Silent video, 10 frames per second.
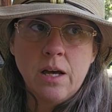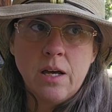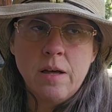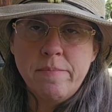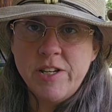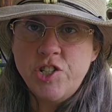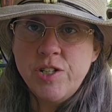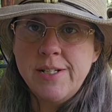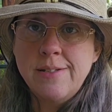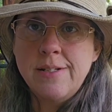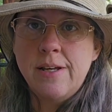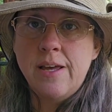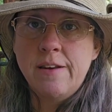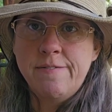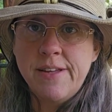commissioned
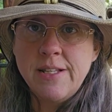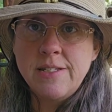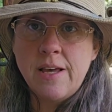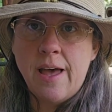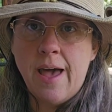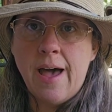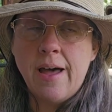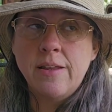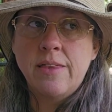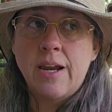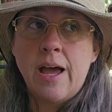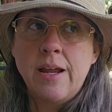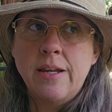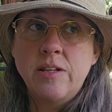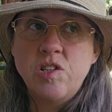infant hat that
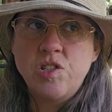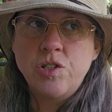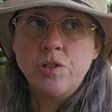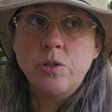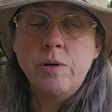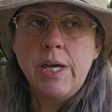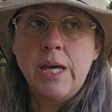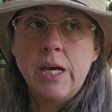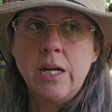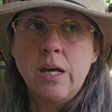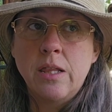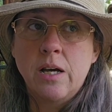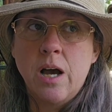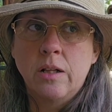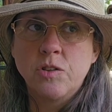I need to do in the
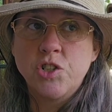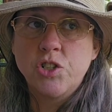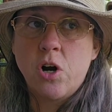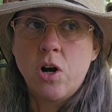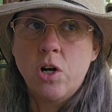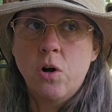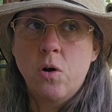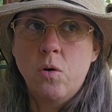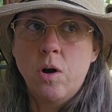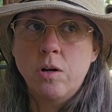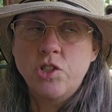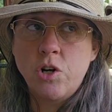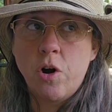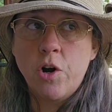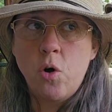colors
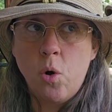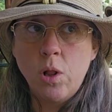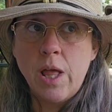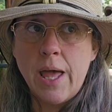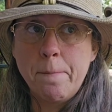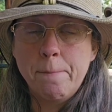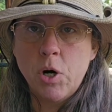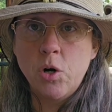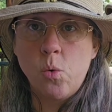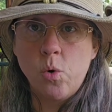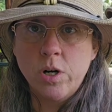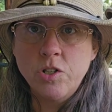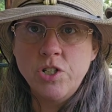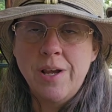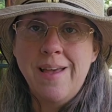charcoal and burnt
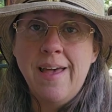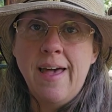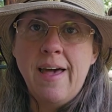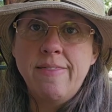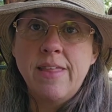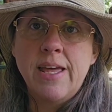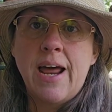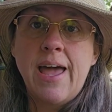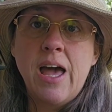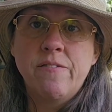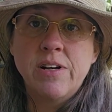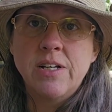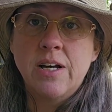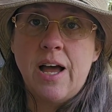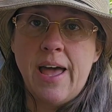orange. And then I have
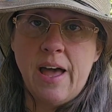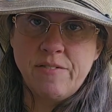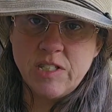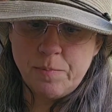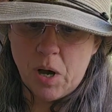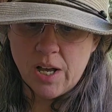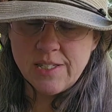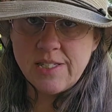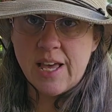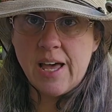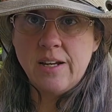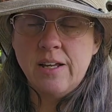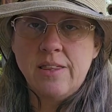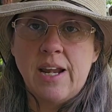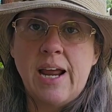a spa set
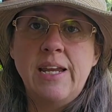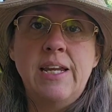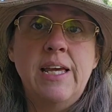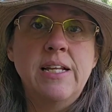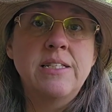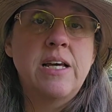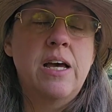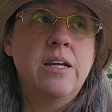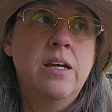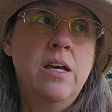that I need to get done.